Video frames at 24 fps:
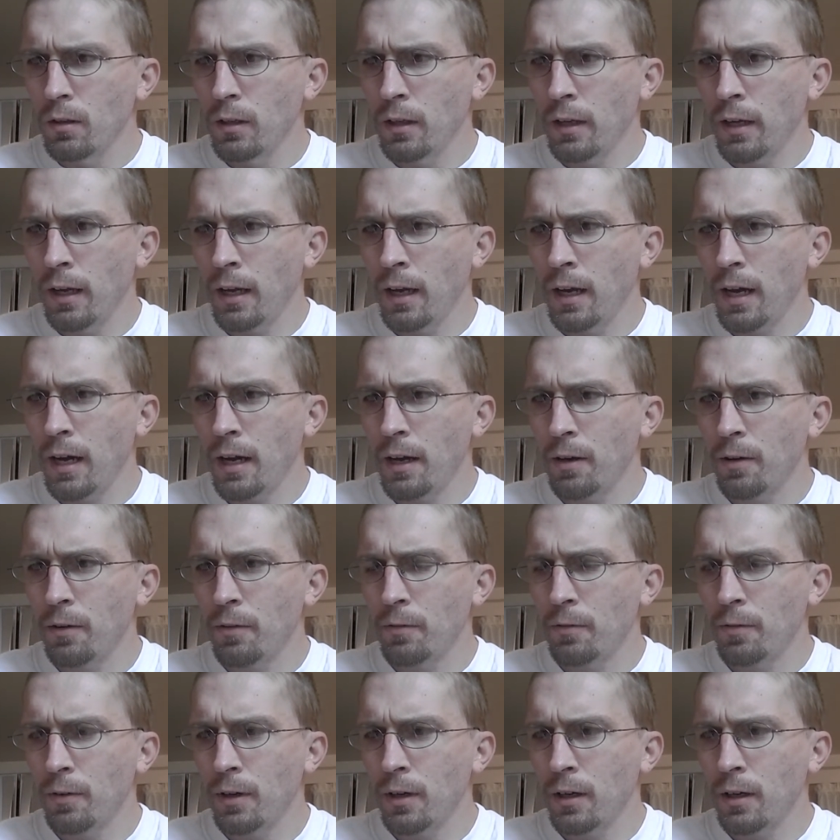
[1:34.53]
they
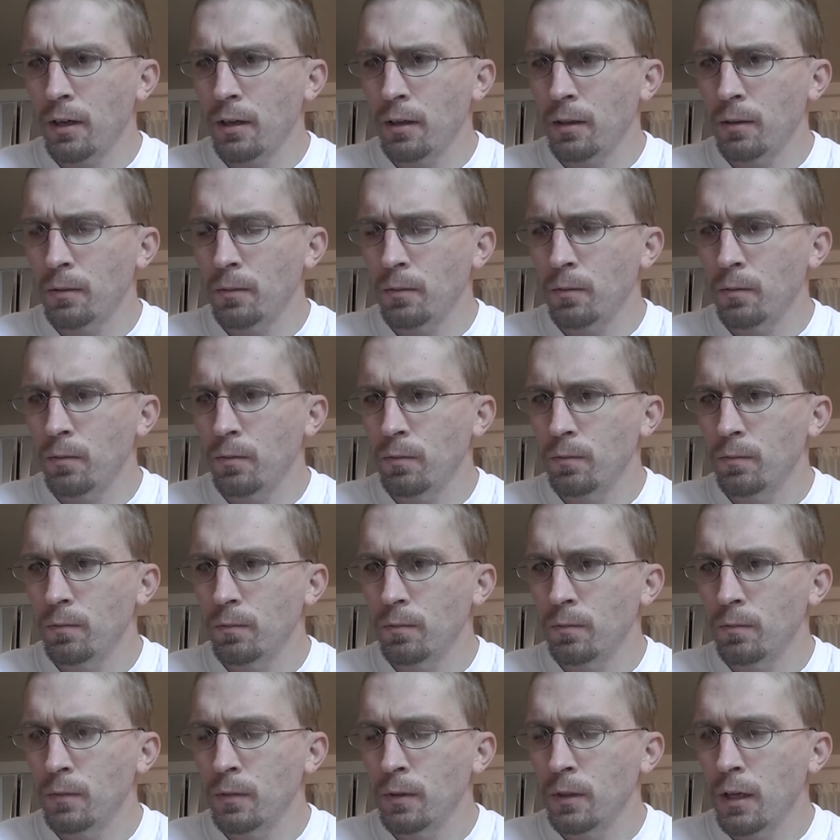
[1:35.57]
have um,
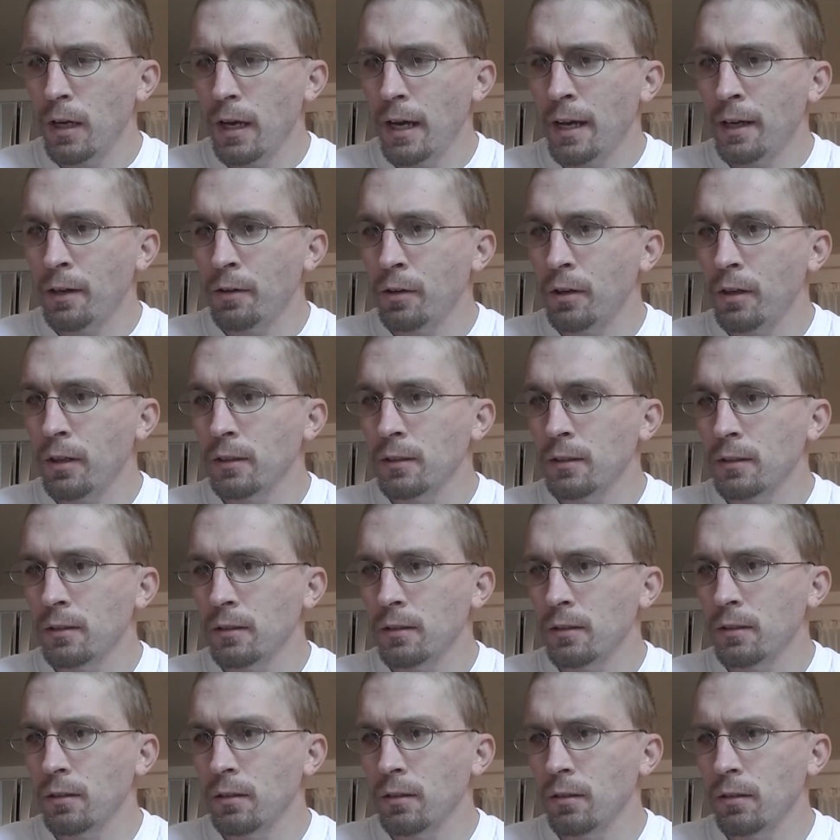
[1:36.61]

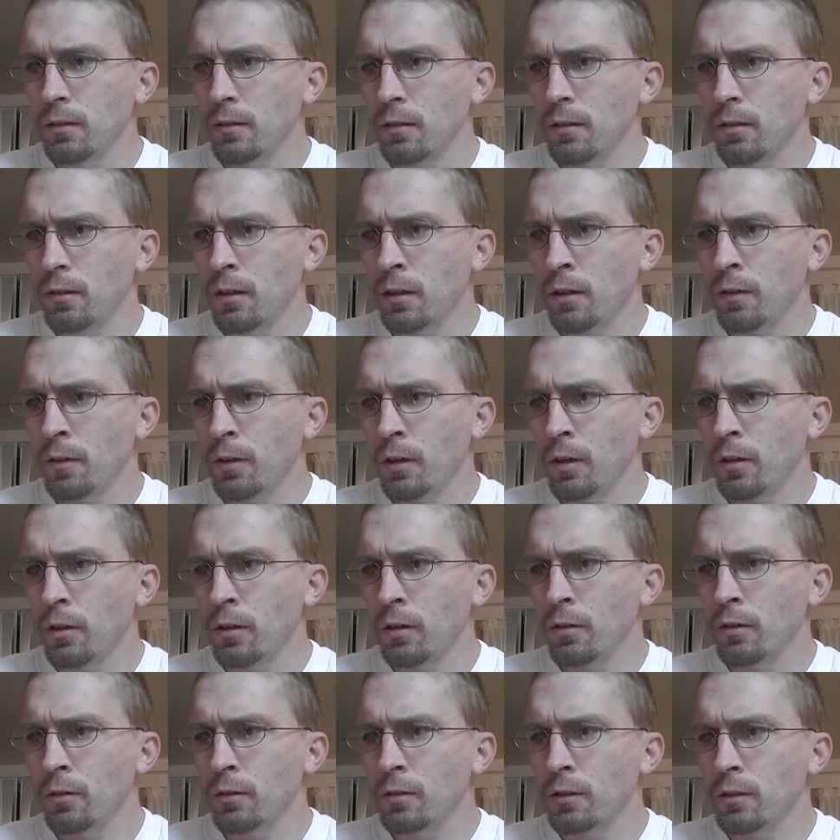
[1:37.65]
address of the
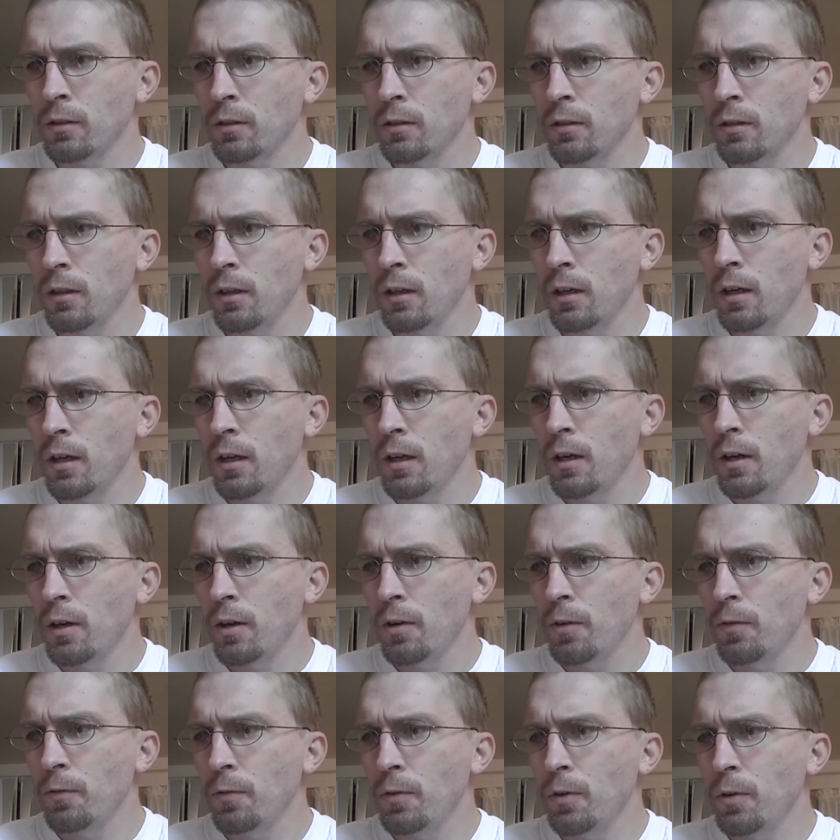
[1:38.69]
Herr's
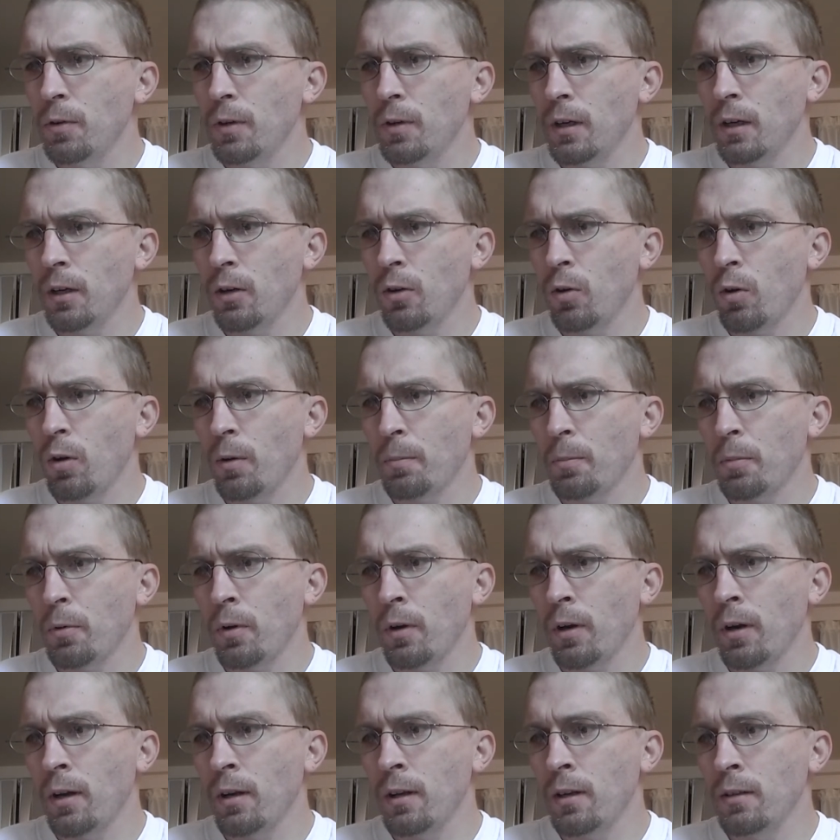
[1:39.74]
Food
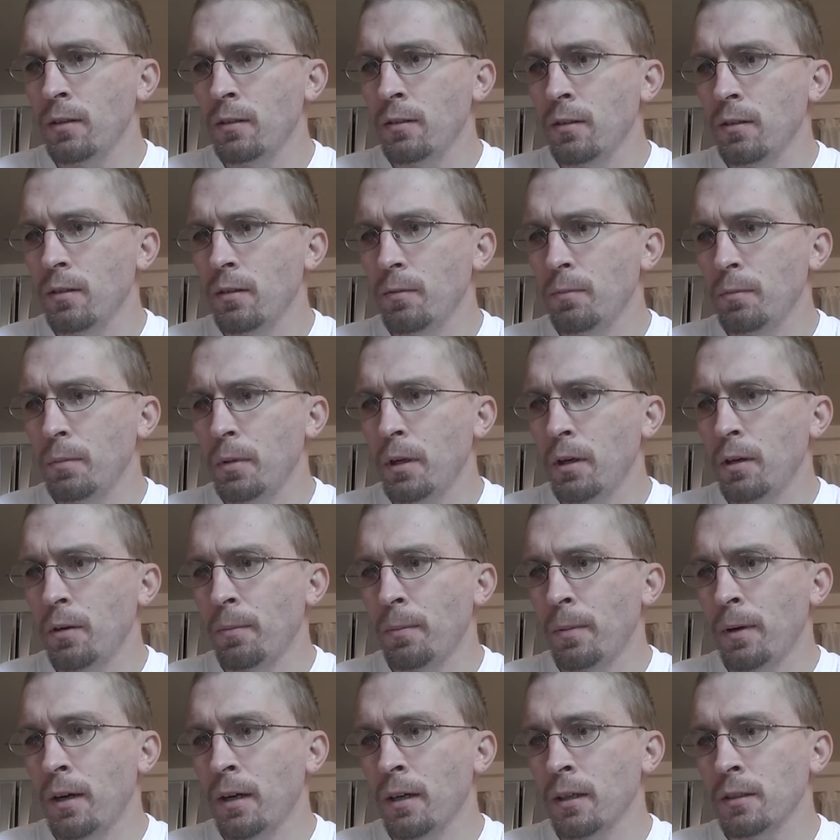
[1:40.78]
Incorporated, P.O.
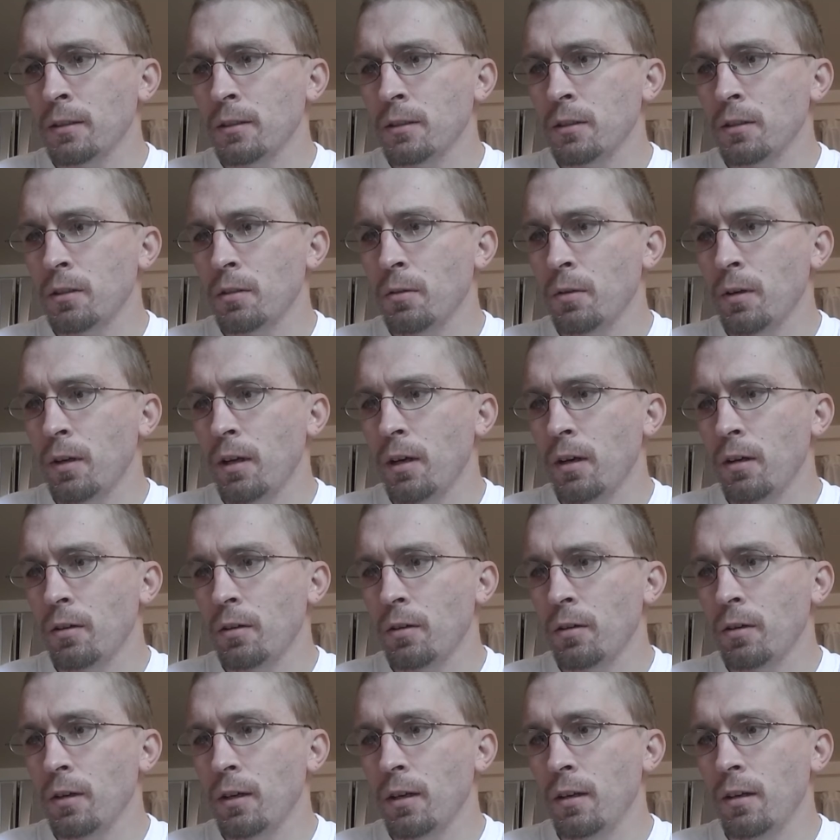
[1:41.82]
Box
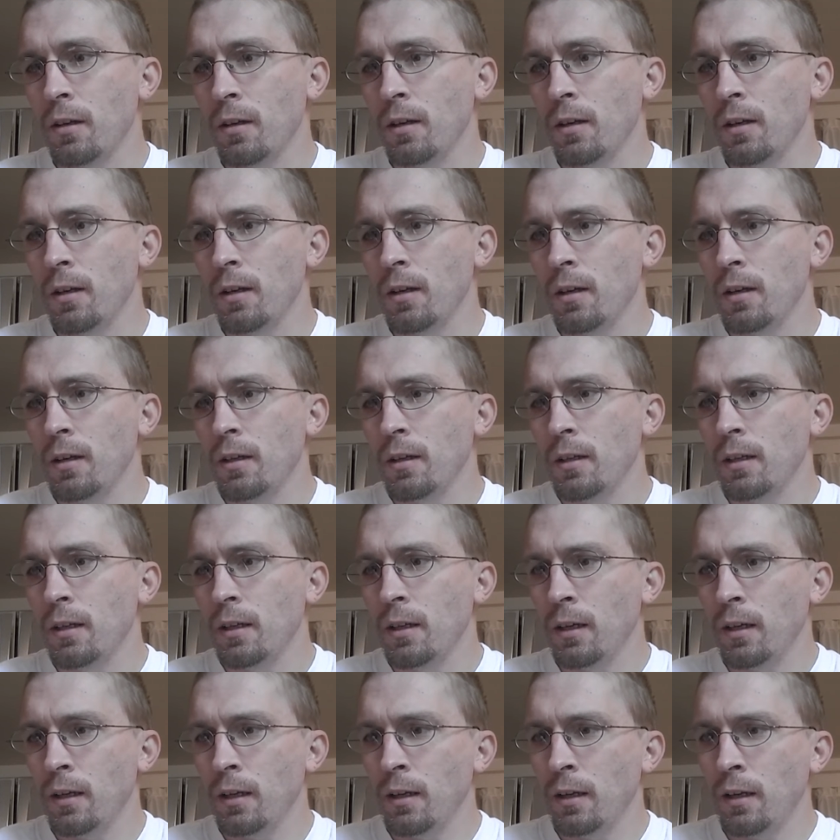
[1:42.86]
300
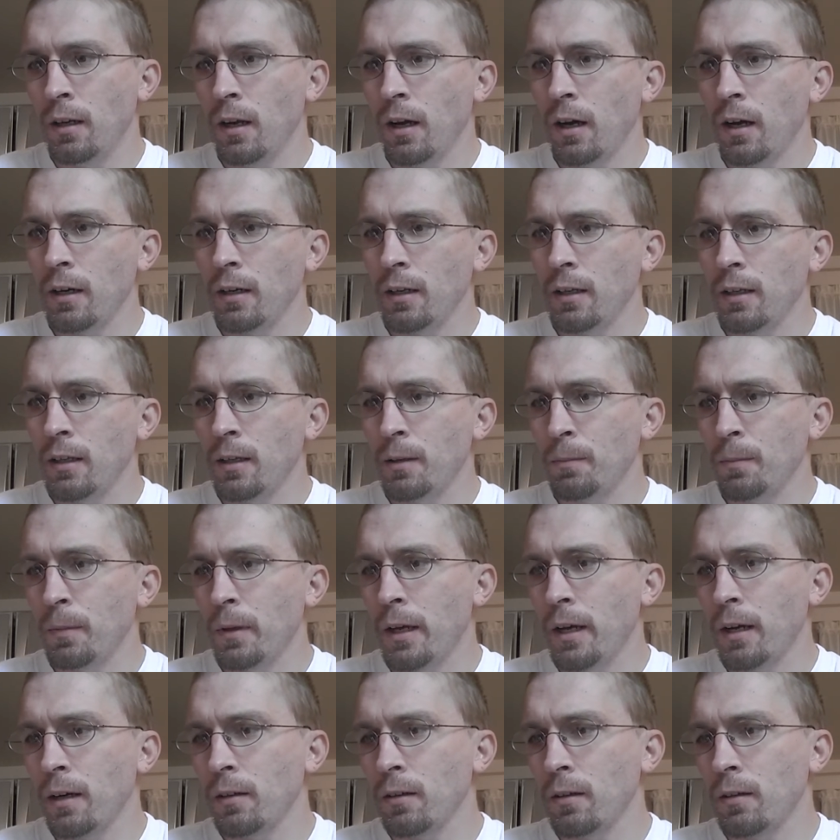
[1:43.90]
in Nottingham,
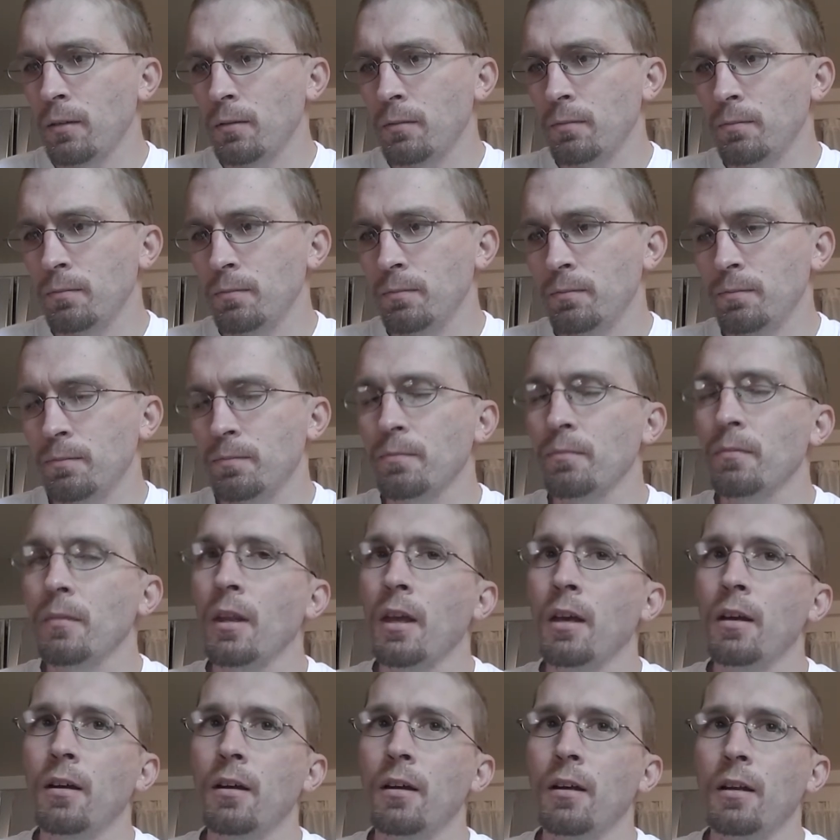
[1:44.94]
Cal-
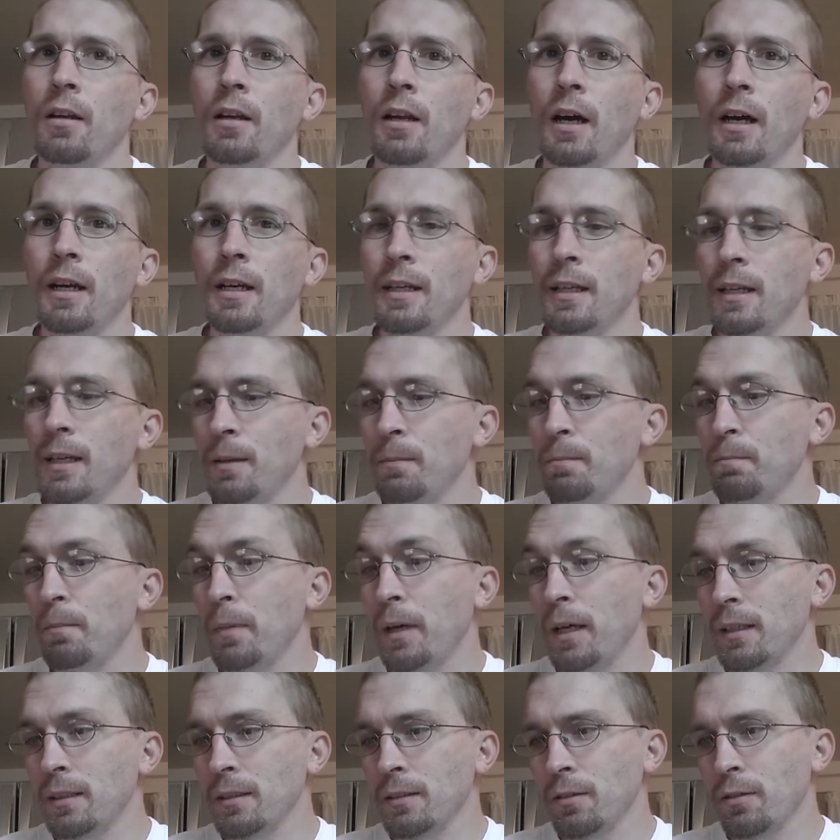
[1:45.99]
Nottingham,
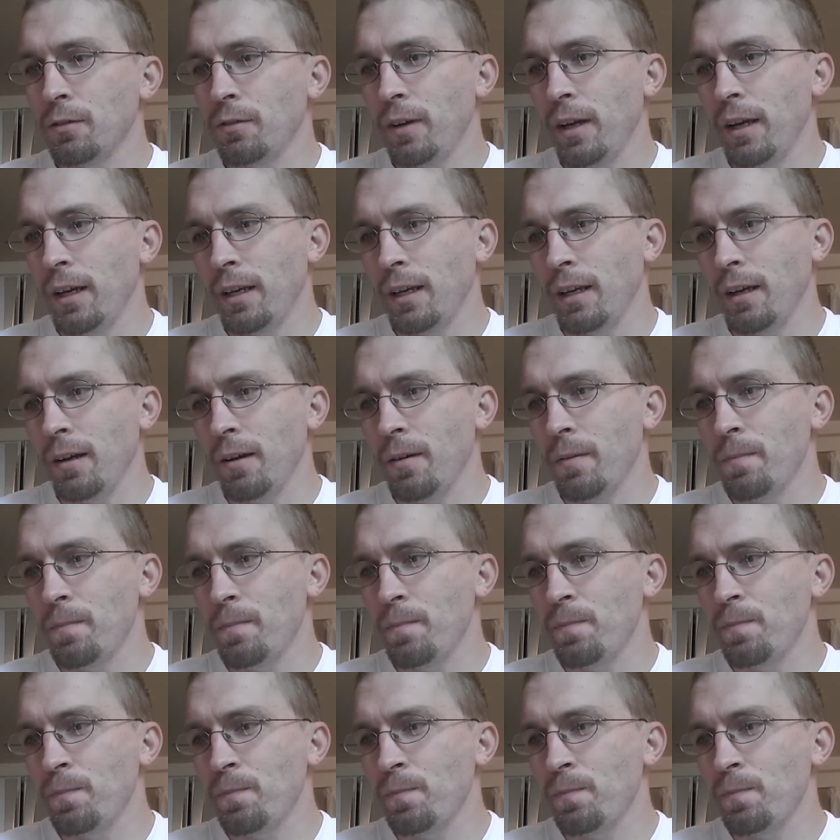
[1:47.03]
Pennsylvania.